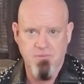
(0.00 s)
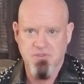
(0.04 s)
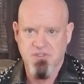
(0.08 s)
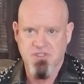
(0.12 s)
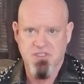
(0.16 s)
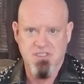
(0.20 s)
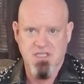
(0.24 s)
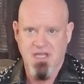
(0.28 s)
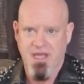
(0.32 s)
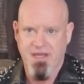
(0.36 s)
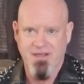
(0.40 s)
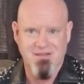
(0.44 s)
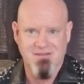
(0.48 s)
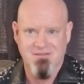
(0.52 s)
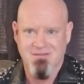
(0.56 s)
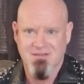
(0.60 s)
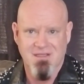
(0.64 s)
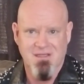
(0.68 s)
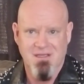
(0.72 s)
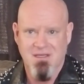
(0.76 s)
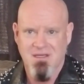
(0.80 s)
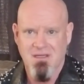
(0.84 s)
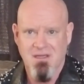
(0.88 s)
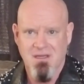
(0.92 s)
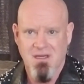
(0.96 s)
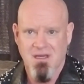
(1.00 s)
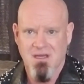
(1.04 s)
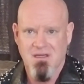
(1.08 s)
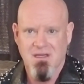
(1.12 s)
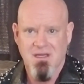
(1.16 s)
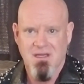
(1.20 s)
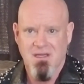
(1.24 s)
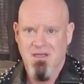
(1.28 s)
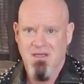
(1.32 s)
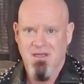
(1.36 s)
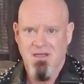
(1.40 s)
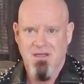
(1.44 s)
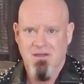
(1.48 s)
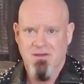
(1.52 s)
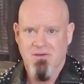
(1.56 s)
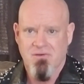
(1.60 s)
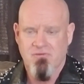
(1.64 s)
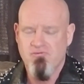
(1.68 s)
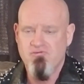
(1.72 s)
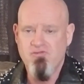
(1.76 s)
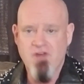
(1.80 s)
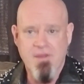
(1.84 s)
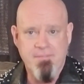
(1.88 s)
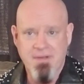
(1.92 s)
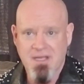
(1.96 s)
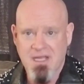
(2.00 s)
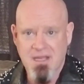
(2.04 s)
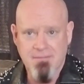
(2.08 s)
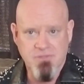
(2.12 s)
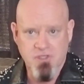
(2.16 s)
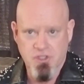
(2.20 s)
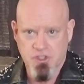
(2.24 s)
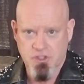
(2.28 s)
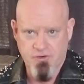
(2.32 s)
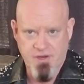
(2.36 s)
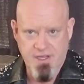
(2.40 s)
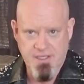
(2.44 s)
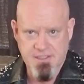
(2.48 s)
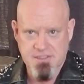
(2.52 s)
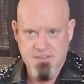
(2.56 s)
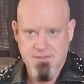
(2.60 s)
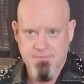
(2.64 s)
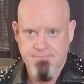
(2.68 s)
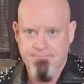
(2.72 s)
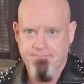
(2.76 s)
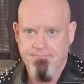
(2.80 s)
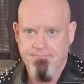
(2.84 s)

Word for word: was just like ripping him to shreds.